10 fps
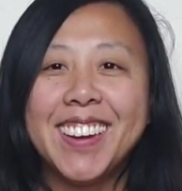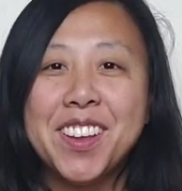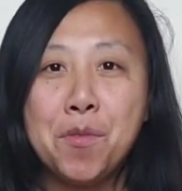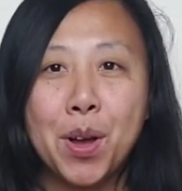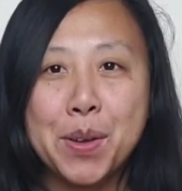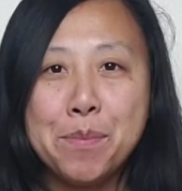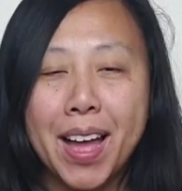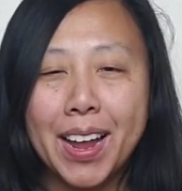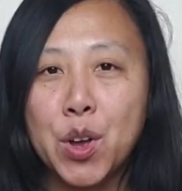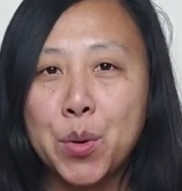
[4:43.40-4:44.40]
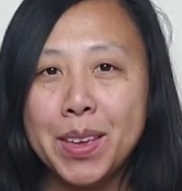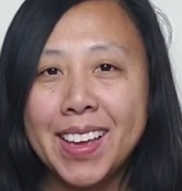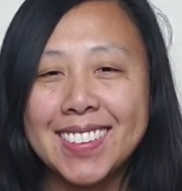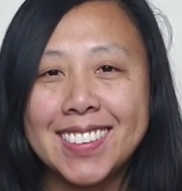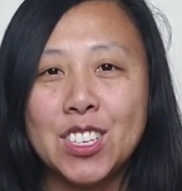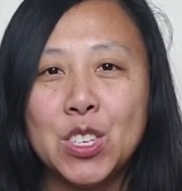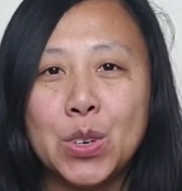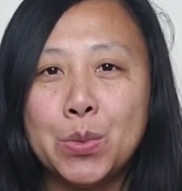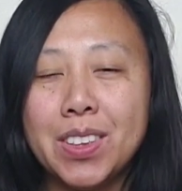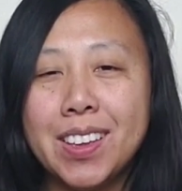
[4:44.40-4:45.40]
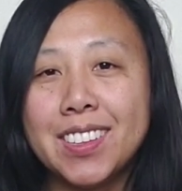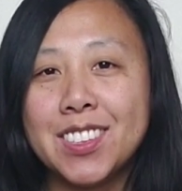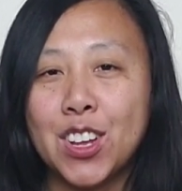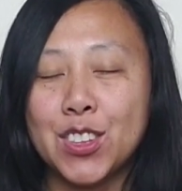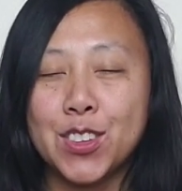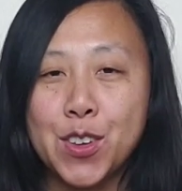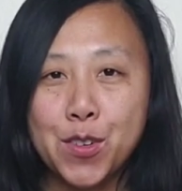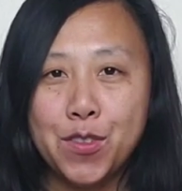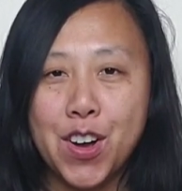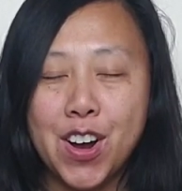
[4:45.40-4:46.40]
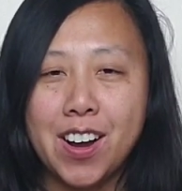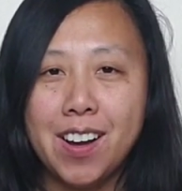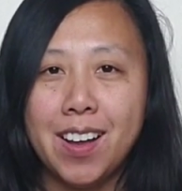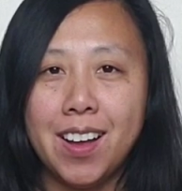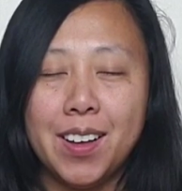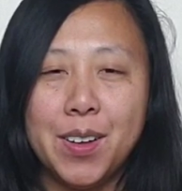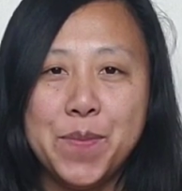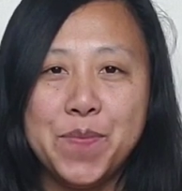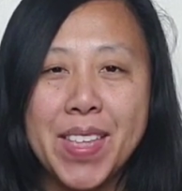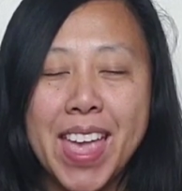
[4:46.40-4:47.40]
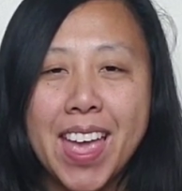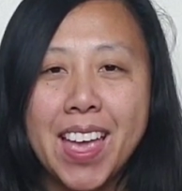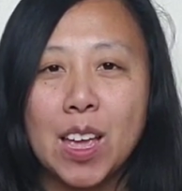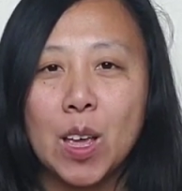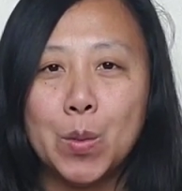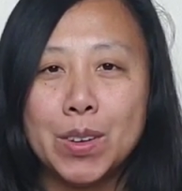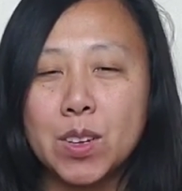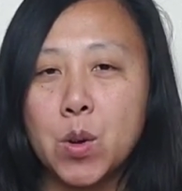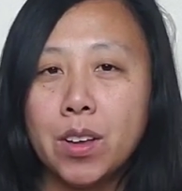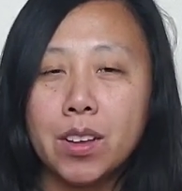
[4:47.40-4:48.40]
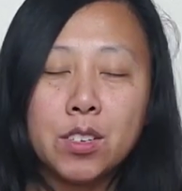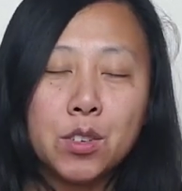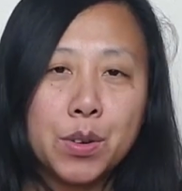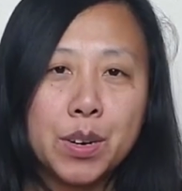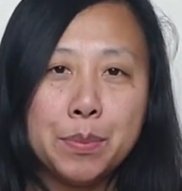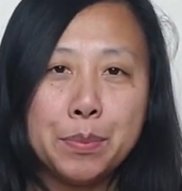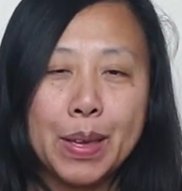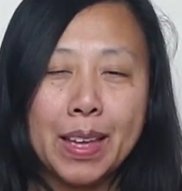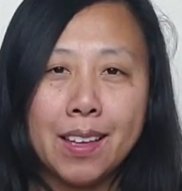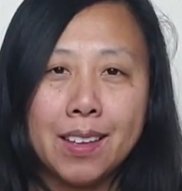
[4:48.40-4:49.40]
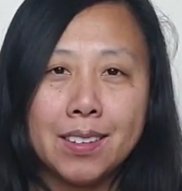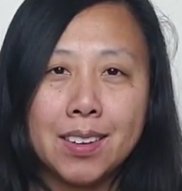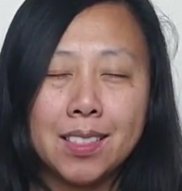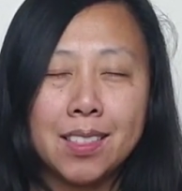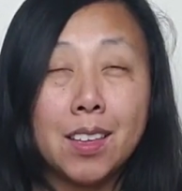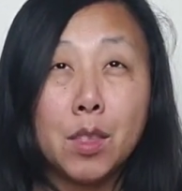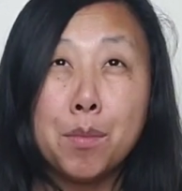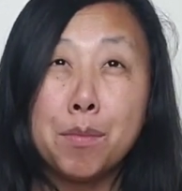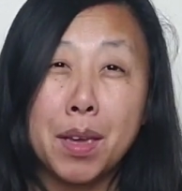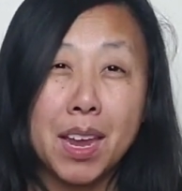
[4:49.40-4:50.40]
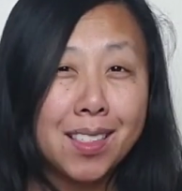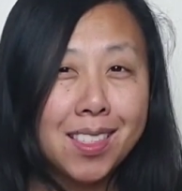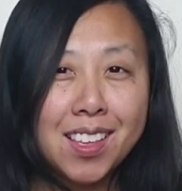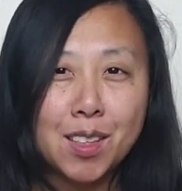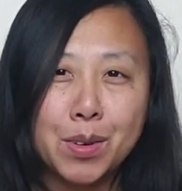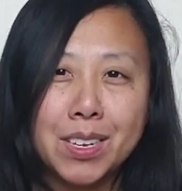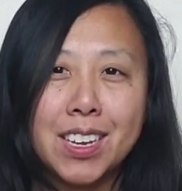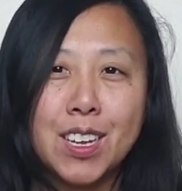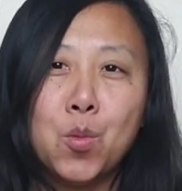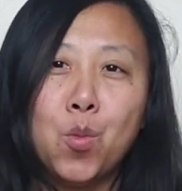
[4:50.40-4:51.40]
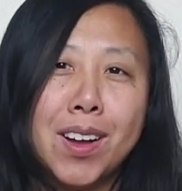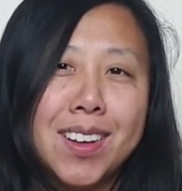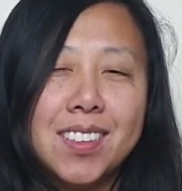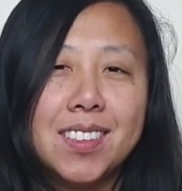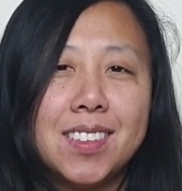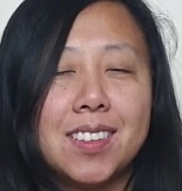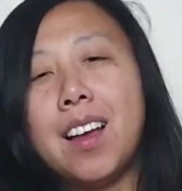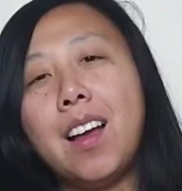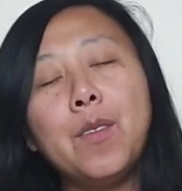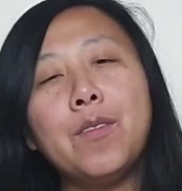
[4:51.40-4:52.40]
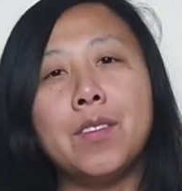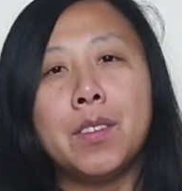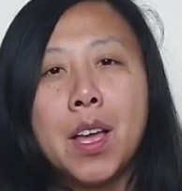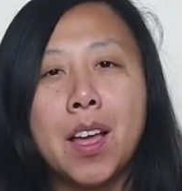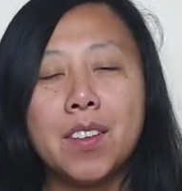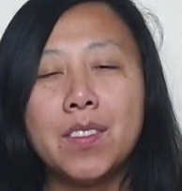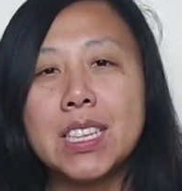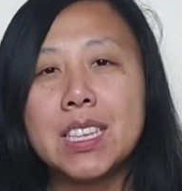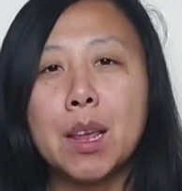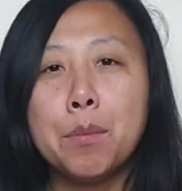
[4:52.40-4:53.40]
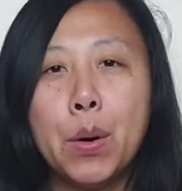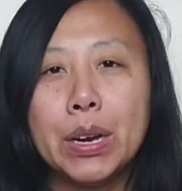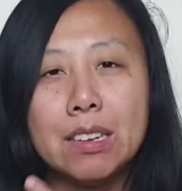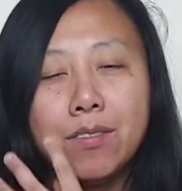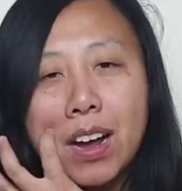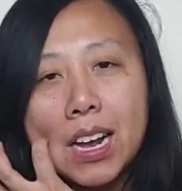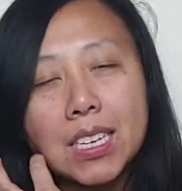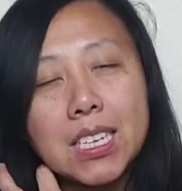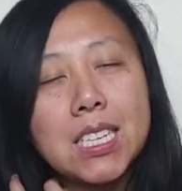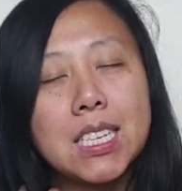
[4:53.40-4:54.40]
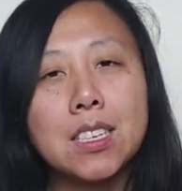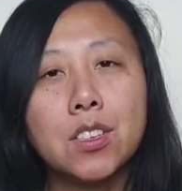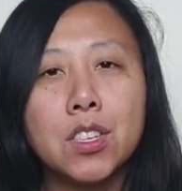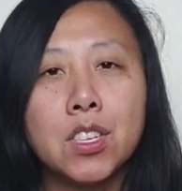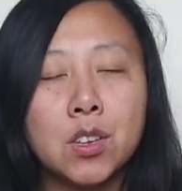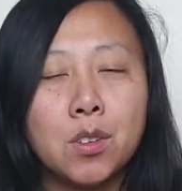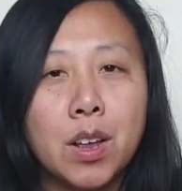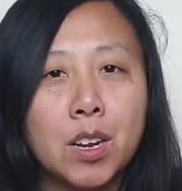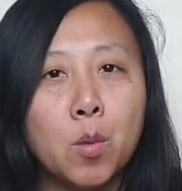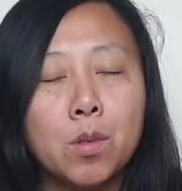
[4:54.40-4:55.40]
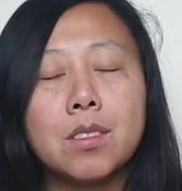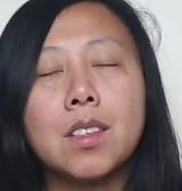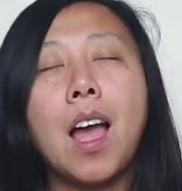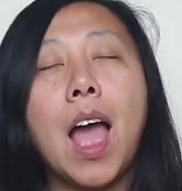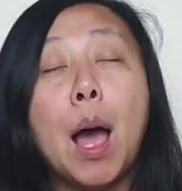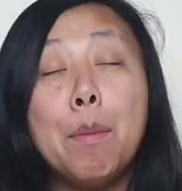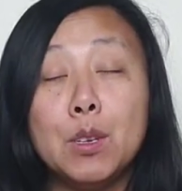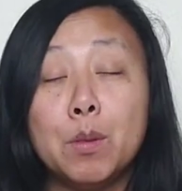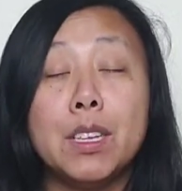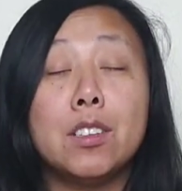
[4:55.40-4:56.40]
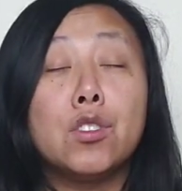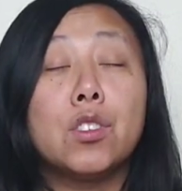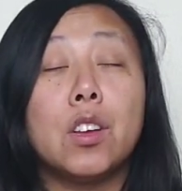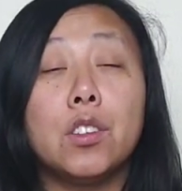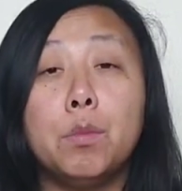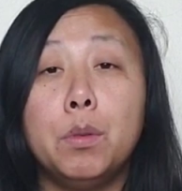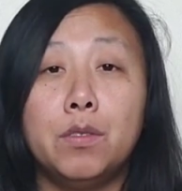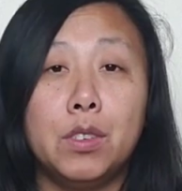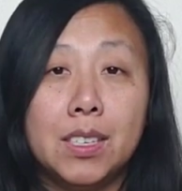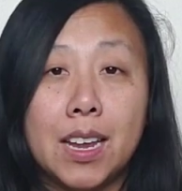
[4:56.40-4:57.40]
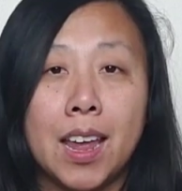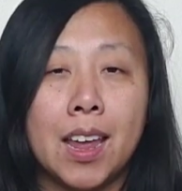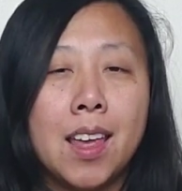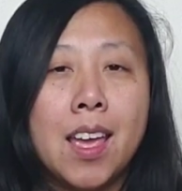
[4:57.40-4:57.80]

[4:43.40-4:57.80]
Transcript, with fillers: welcome back. I hope you guys enjoyed what you guys saw so far. Um, it was a quick trip, and I think the main thing that we did was um, visiting Point Defiance Zoo, and it was happened to be such a beautiful day,